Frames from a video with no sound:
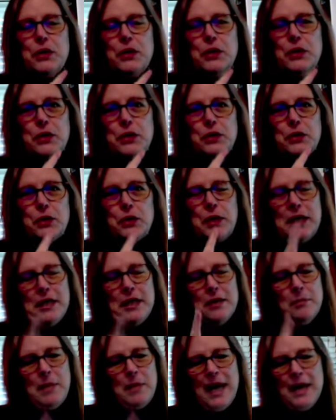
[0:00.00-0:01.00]
So, in the
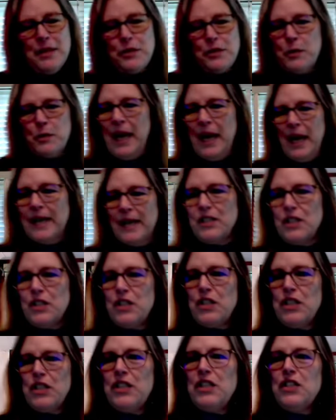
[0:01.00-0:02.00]
Matthew passage,
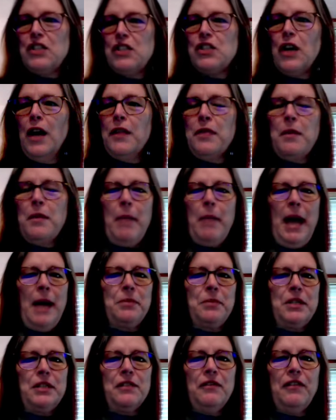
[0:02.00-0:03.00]
this is John the
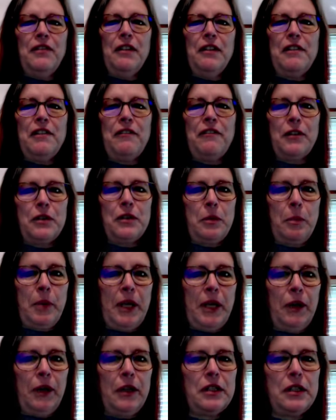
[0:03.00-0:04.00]
Baptist's very first
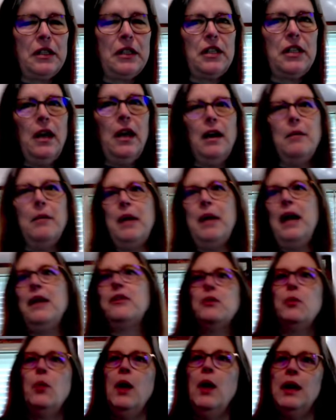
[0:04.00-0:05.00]
appearance. Uh, Matthew
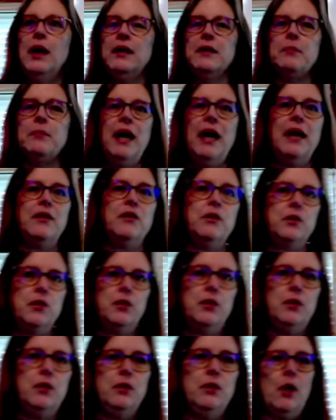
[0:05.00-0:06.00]
1 and Matthew
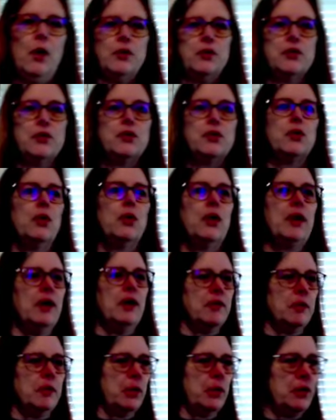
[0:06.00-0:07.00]
2 are the story of the
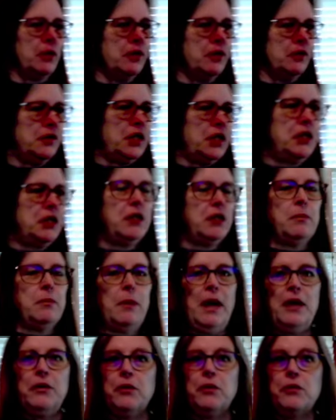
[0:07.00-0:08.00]
birth of Jesus.
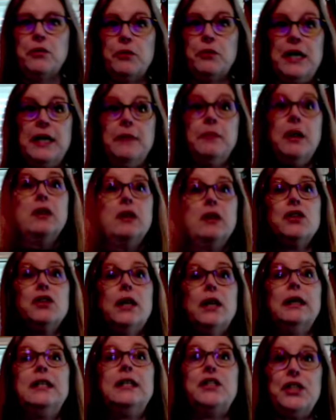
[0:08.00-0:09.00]
Matthew 3,
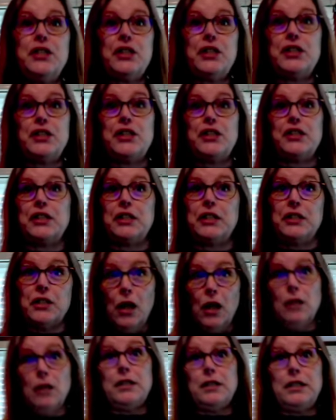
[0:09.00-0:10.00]
suddenly Jesus is an
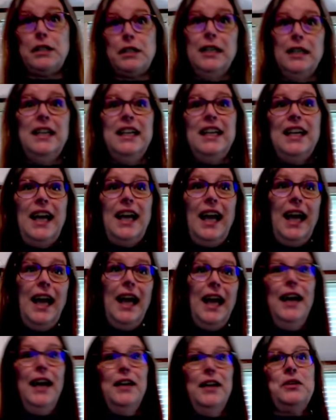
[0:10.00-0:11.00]
adult,
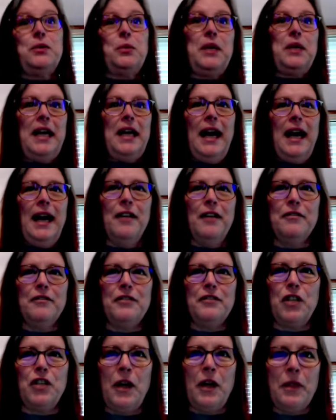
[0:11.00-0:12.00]
and we have
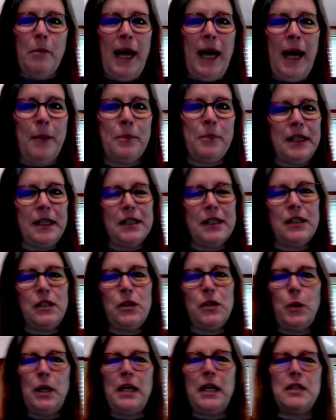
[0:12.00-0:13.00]
John the Baptist
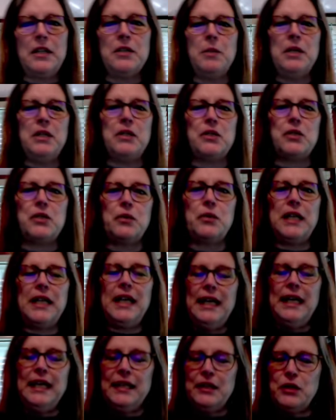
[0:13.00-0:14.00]
doing his ministry
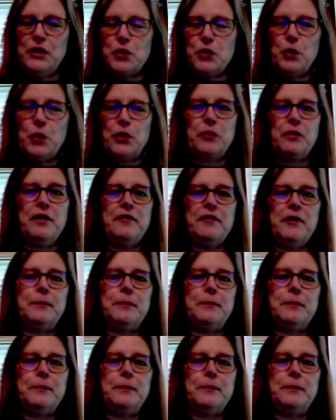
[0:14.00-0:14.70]
in the Jordan River.